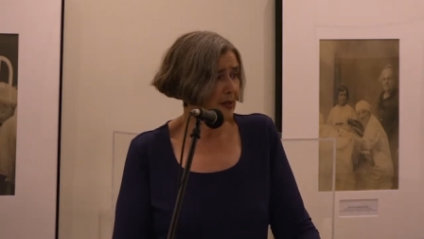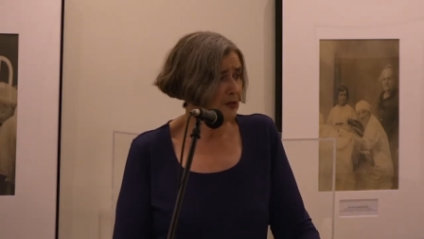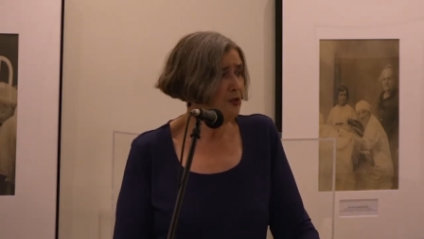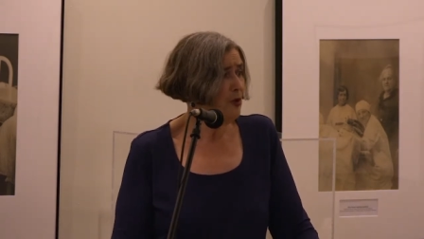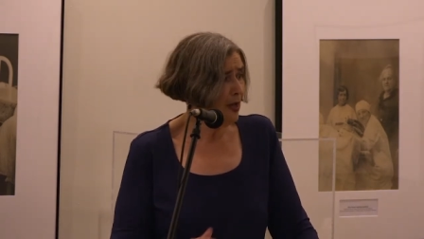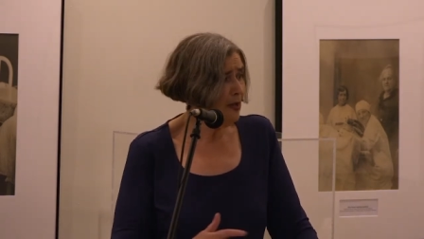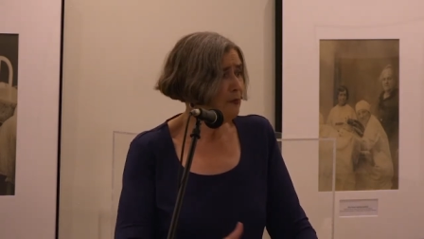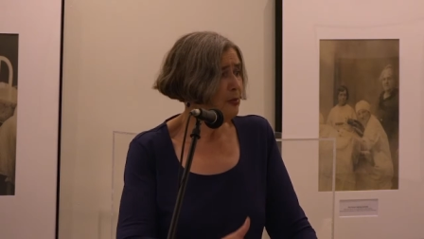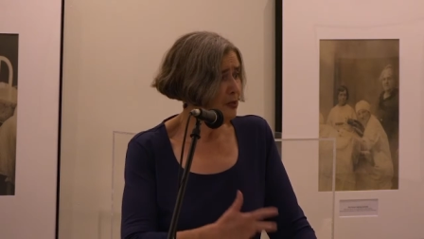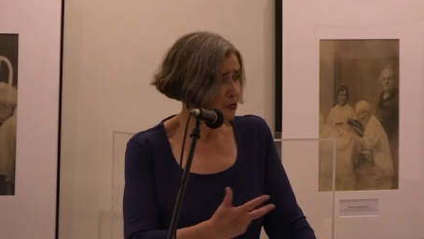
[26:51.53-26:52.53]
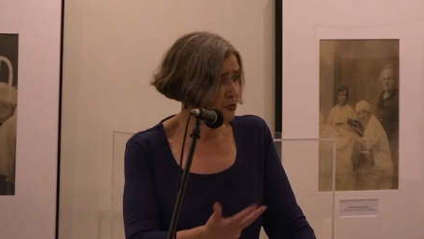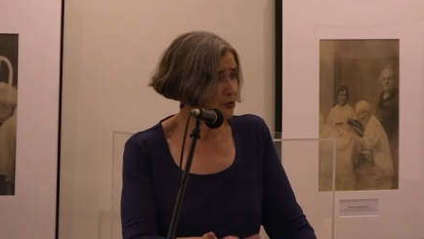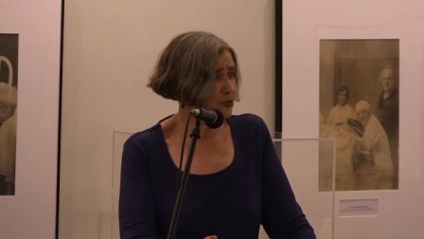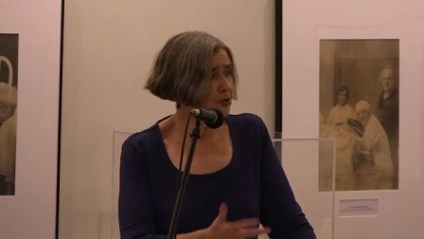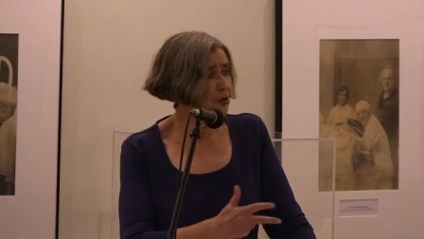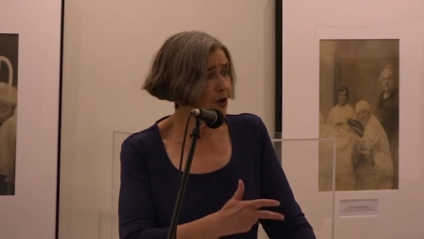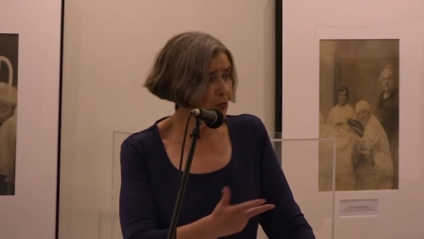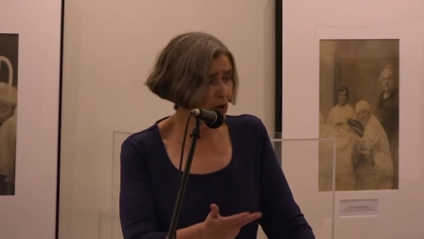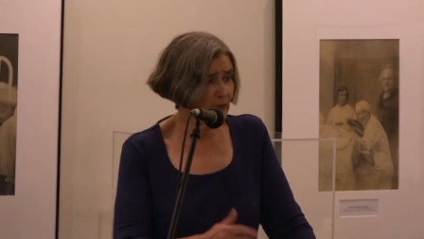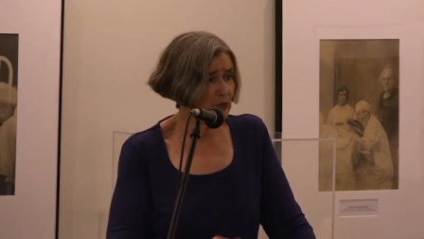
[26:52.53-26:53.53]
And you have pictures, that you
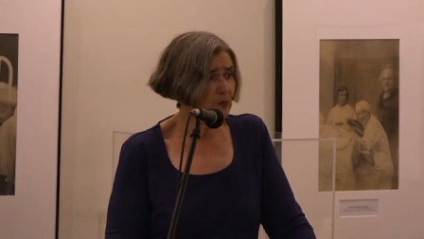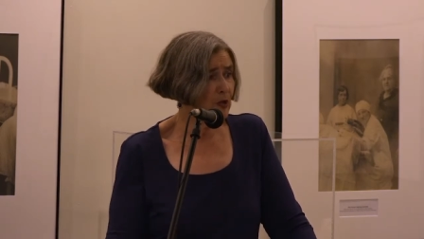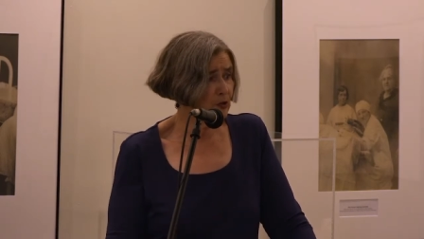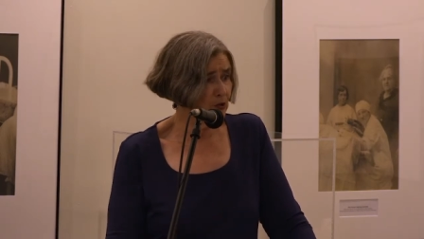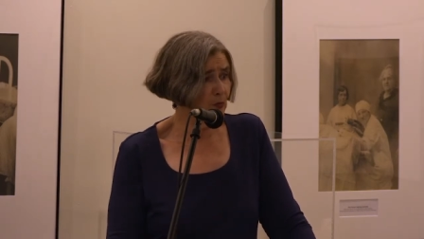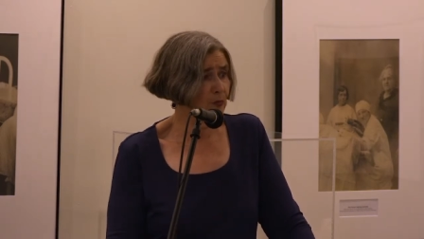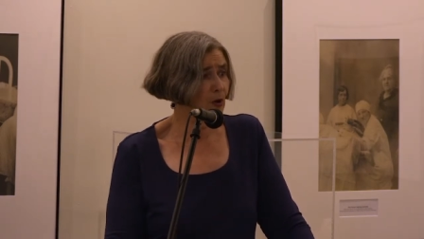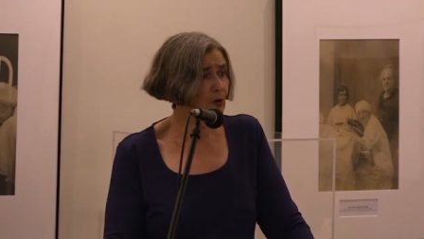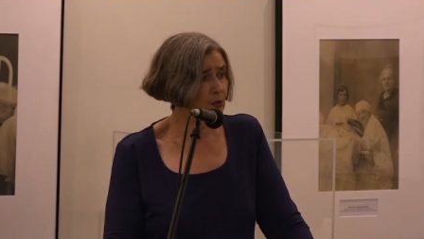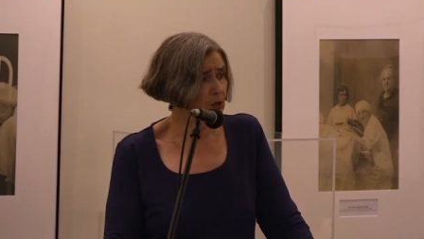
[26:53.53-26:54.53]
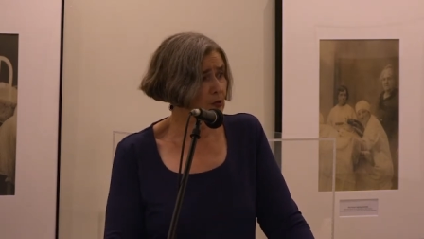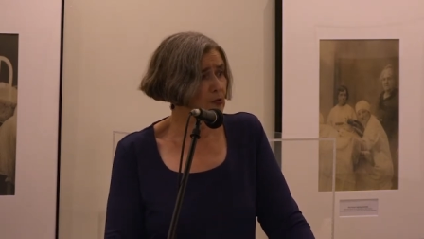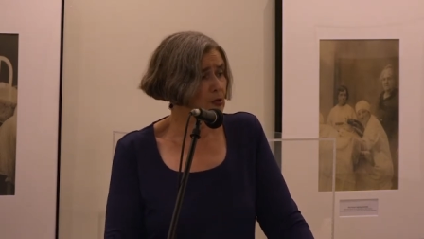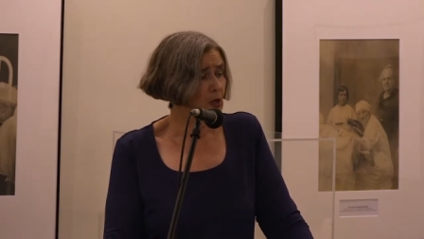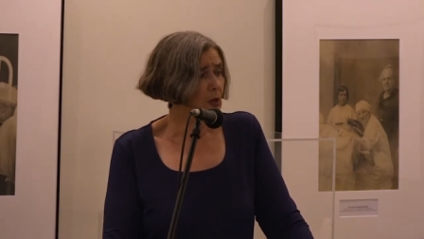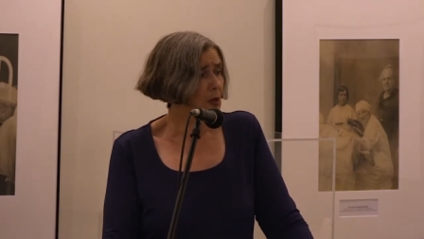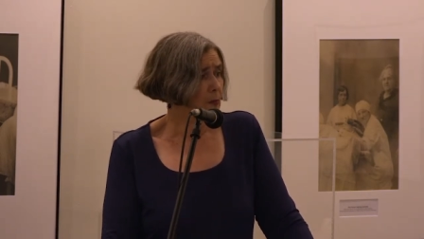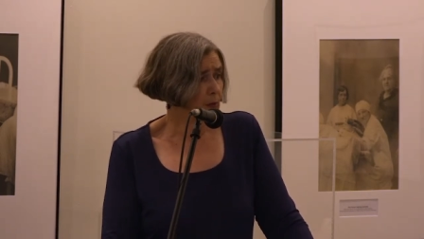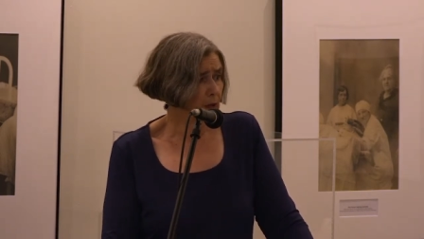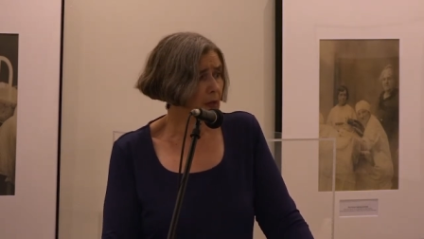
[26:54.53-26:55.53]
don't have as much of the produce,
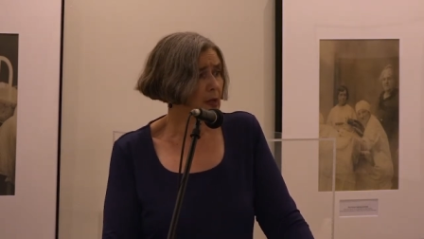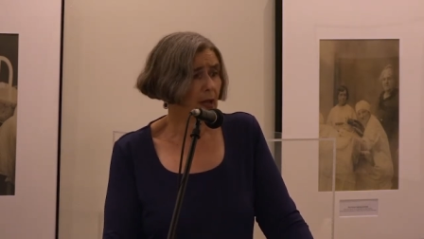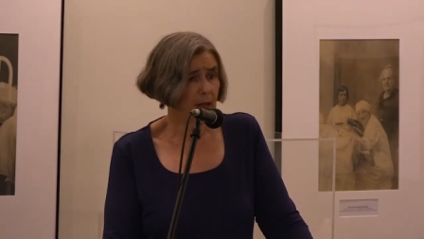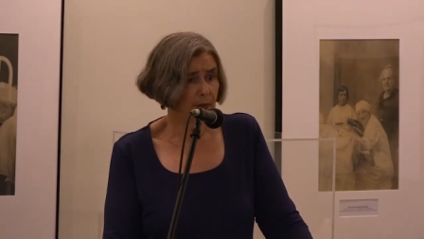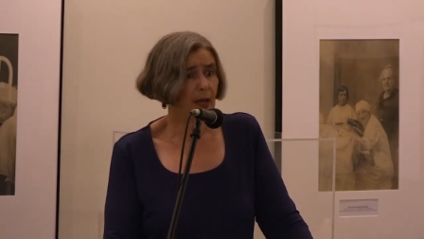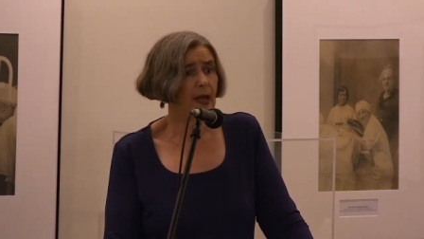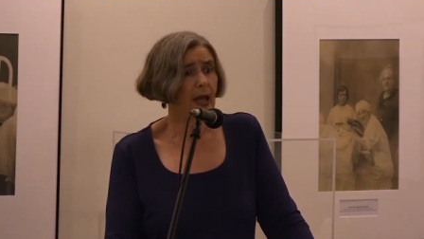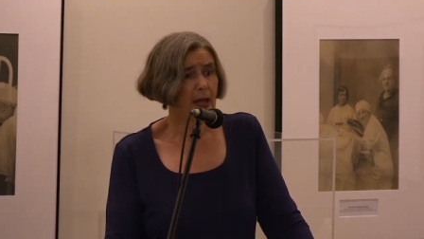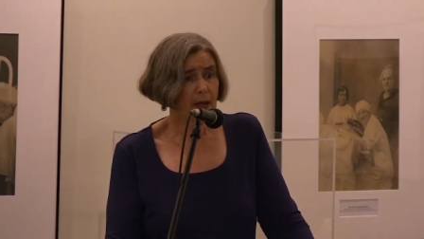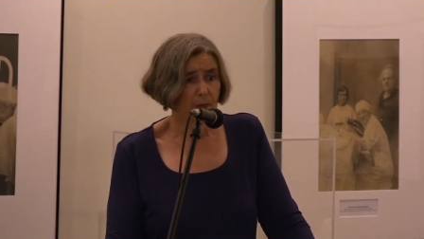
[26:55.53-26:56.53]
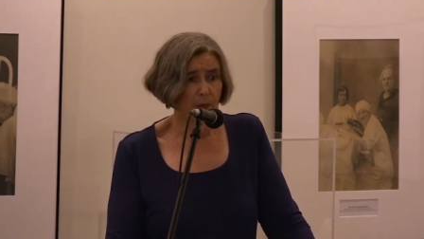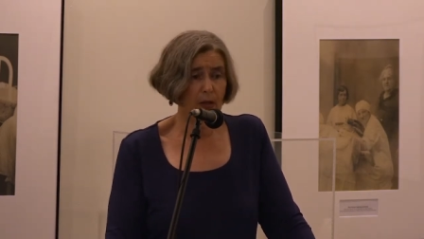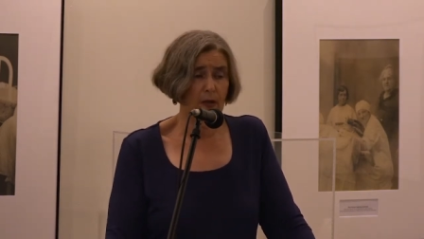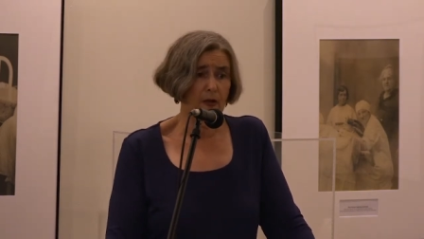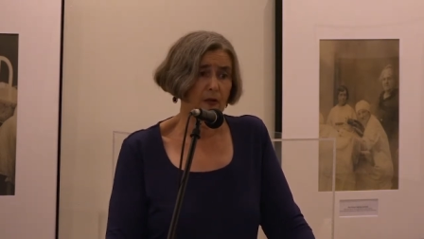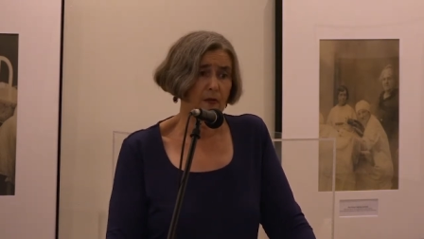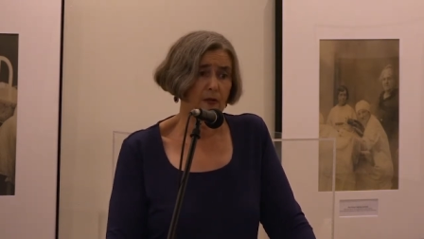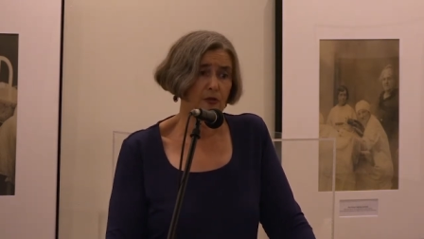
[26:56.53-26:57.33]
but they ate better.